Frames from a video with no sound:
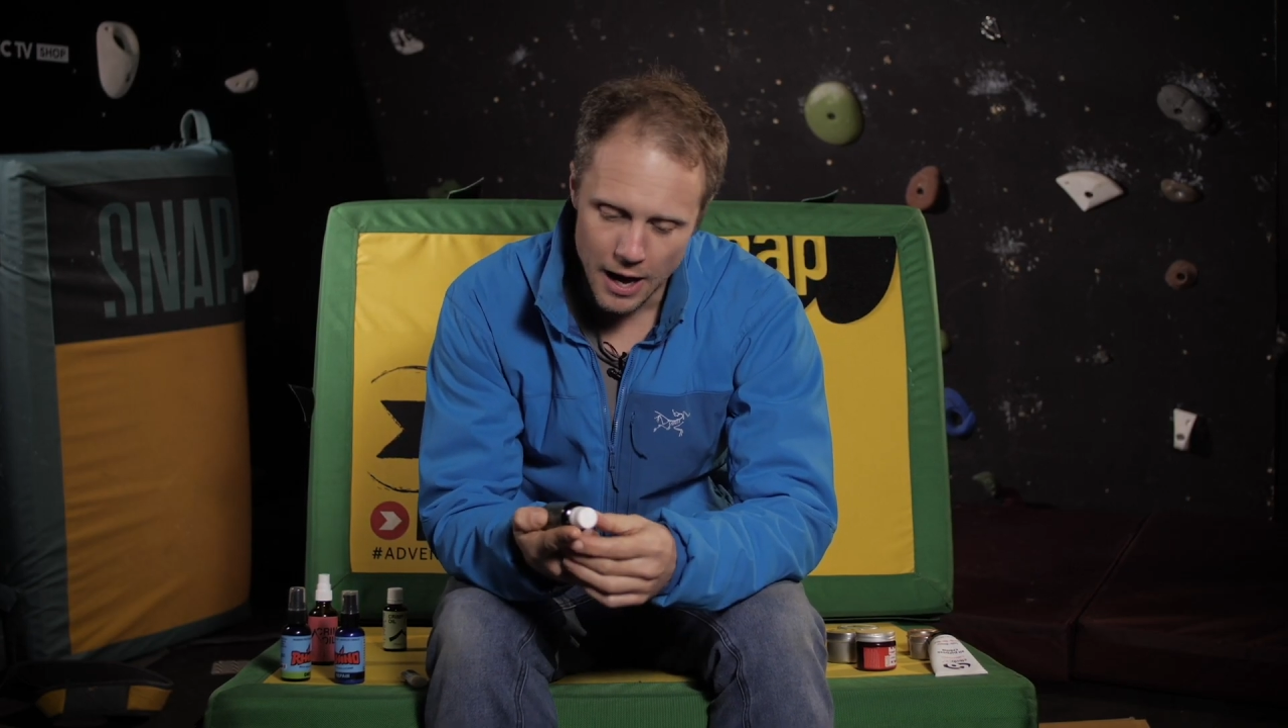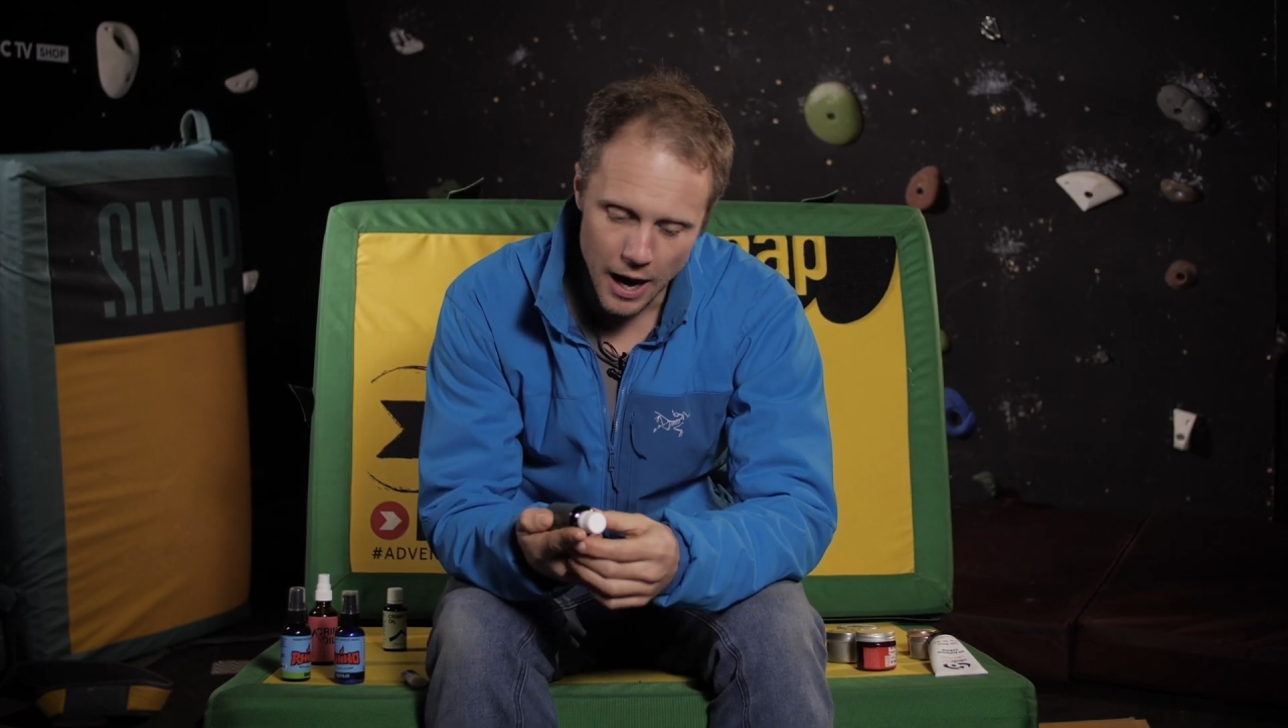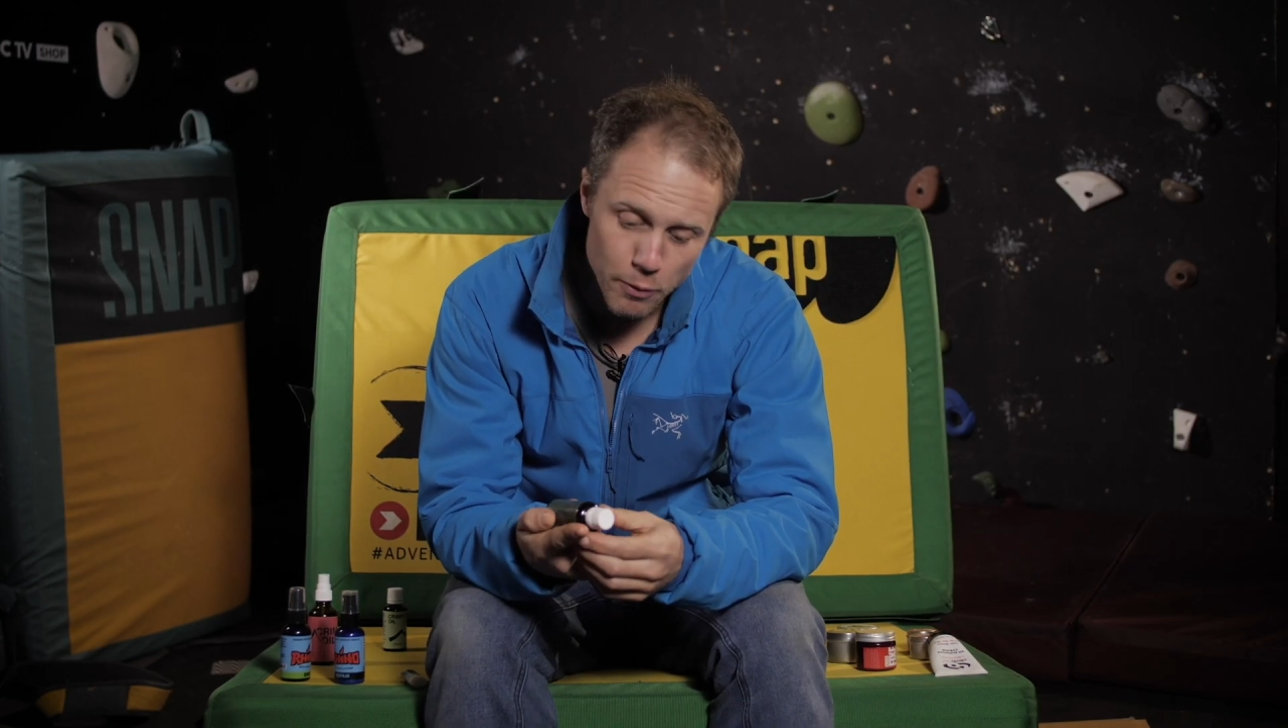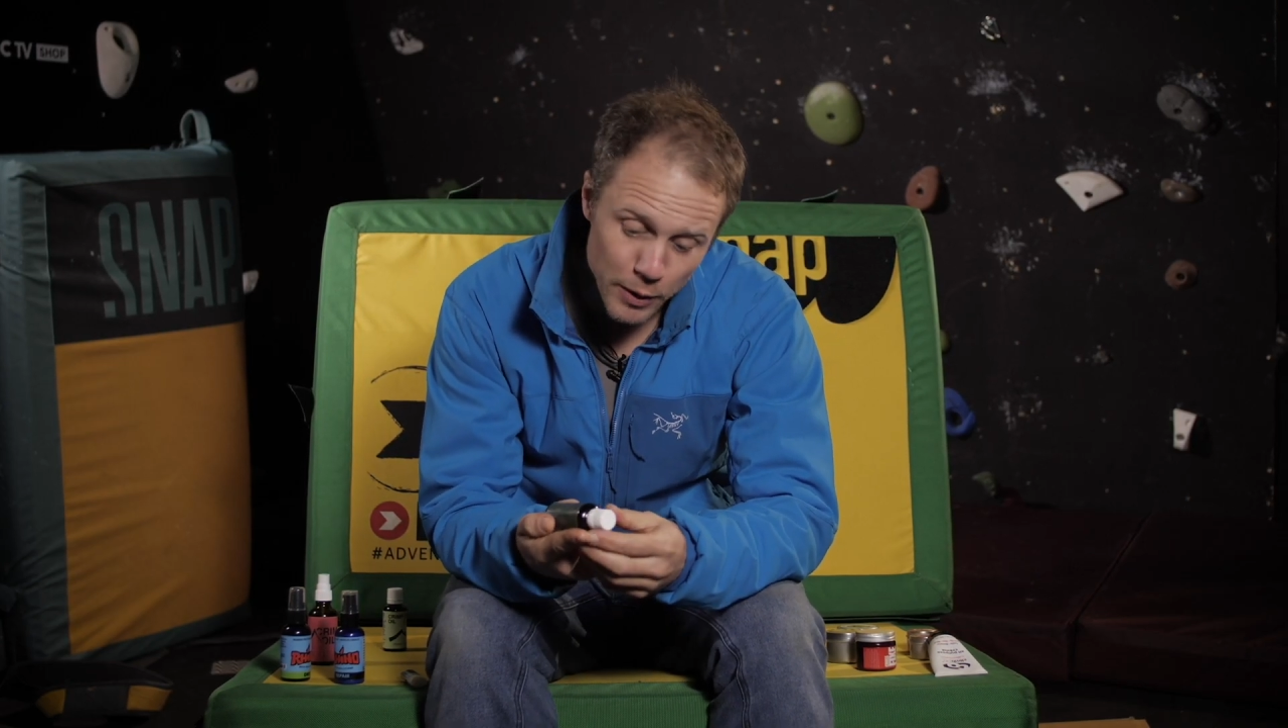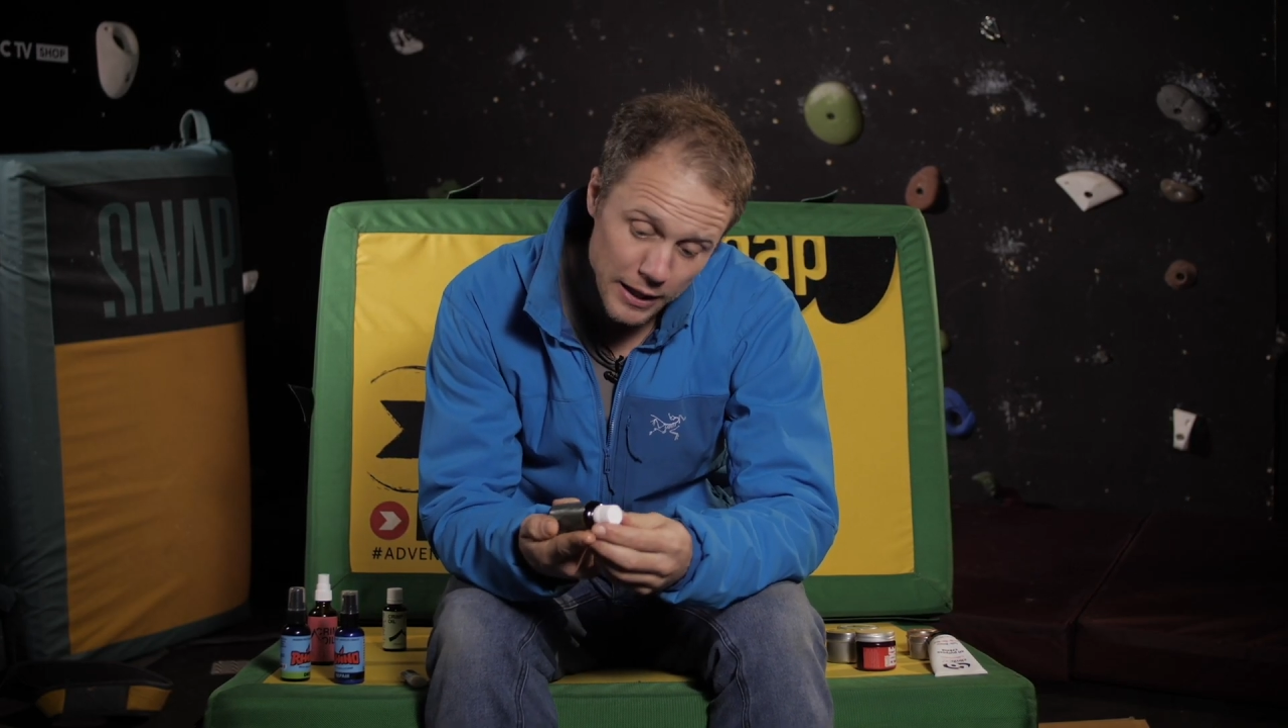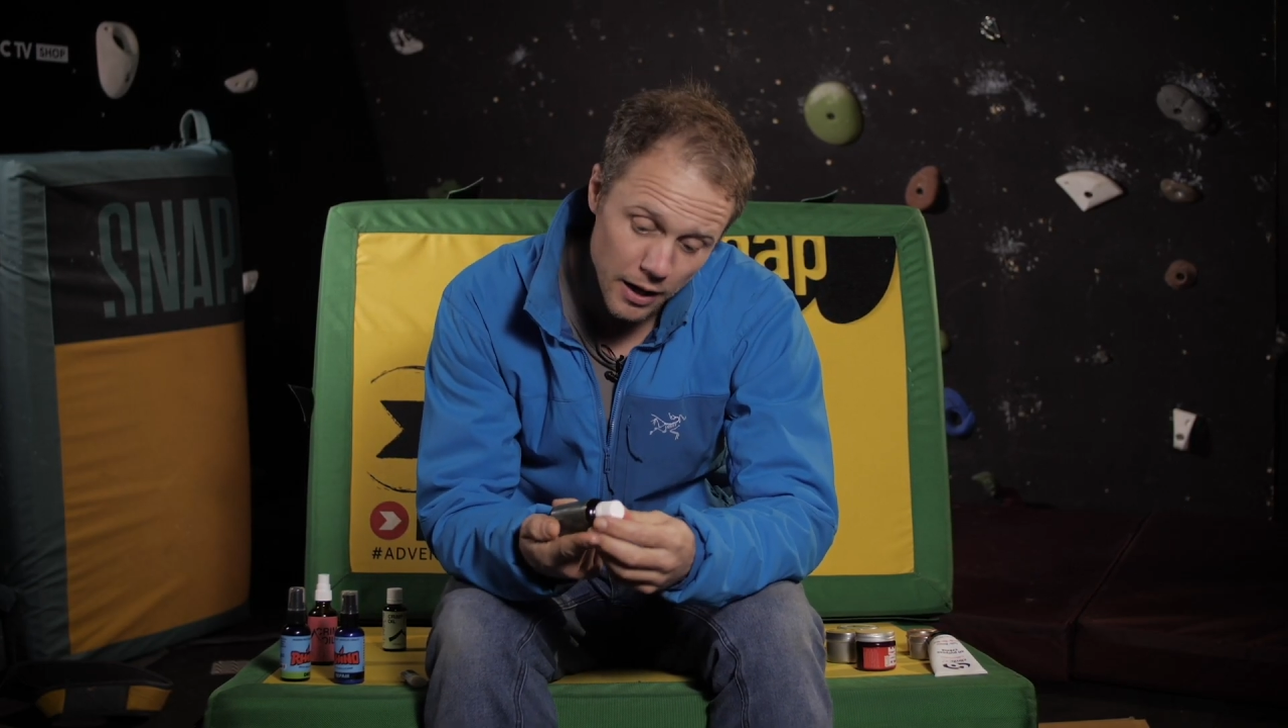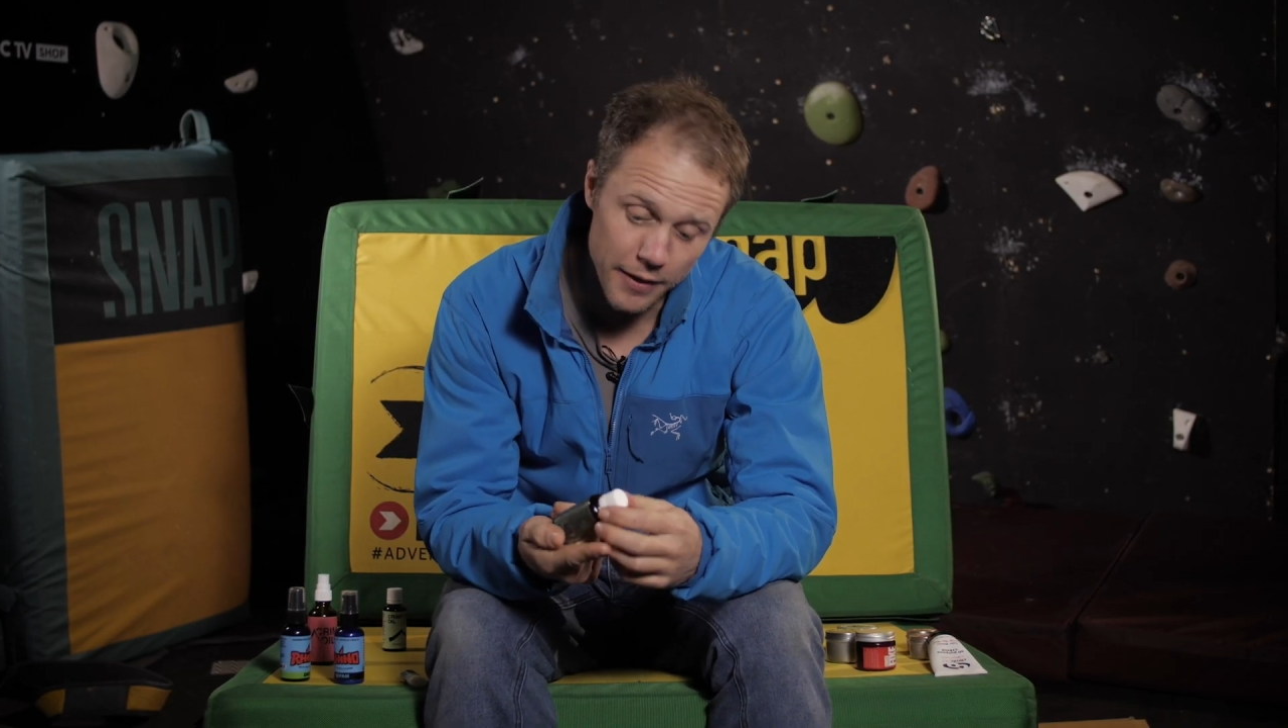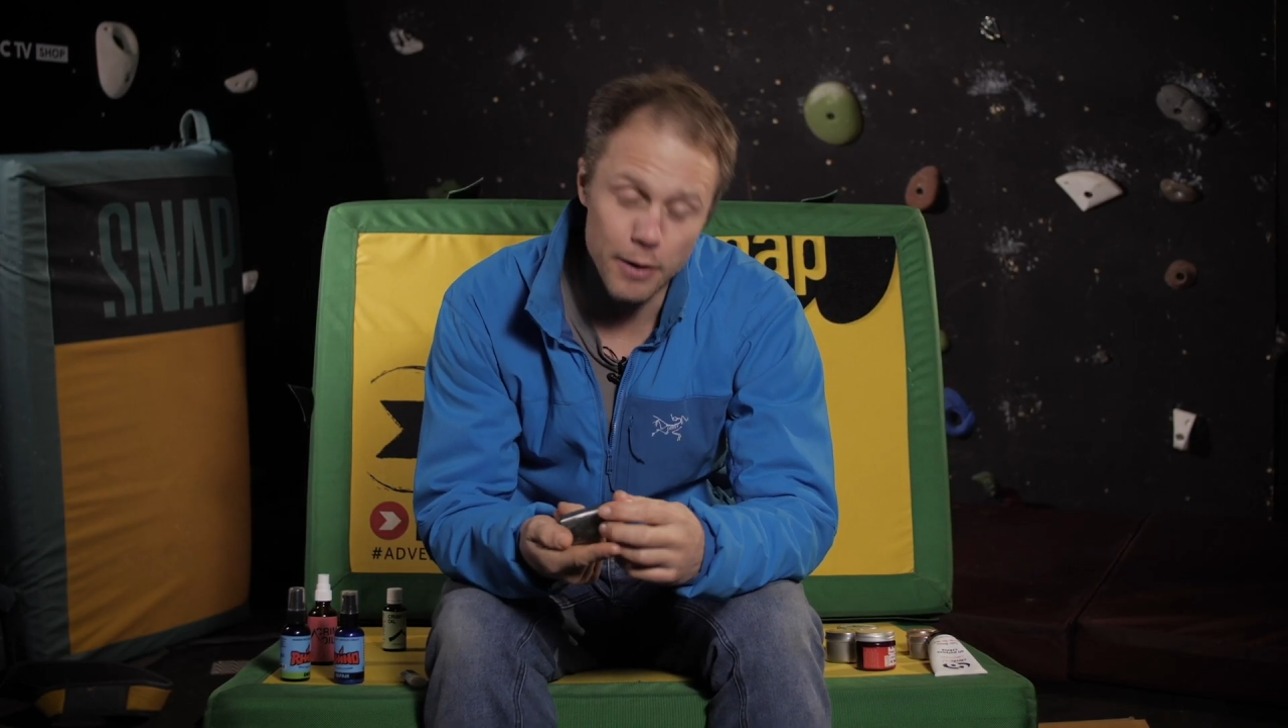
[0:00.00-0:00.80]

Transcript: I really like